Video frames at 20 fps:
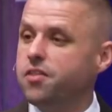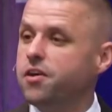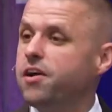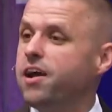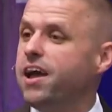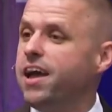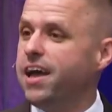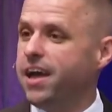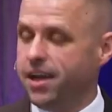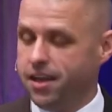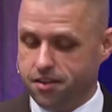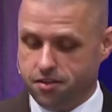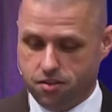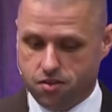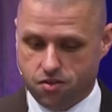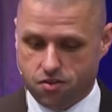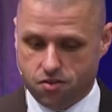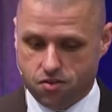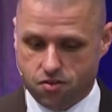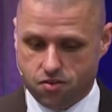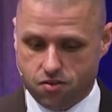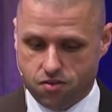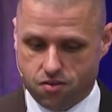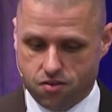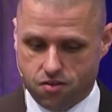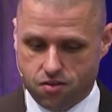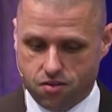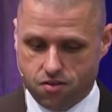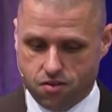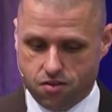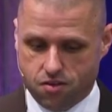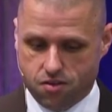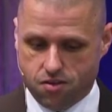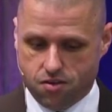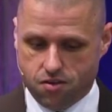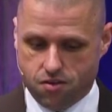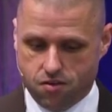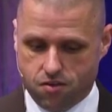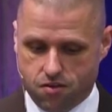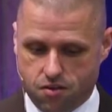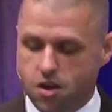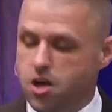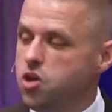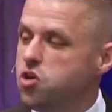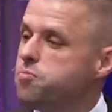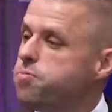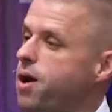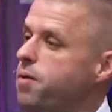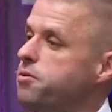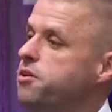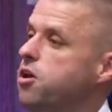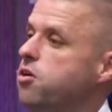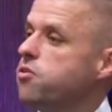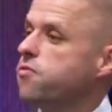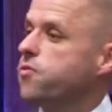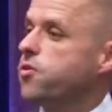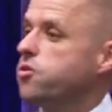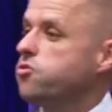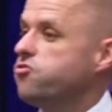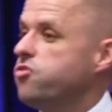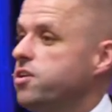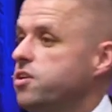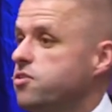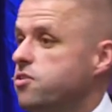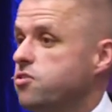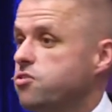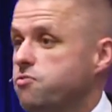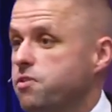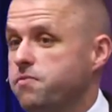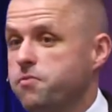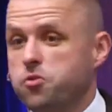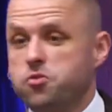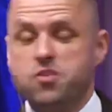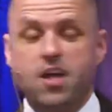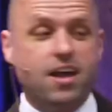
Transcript: their heads. You probably know the verse, Genesis 3, verse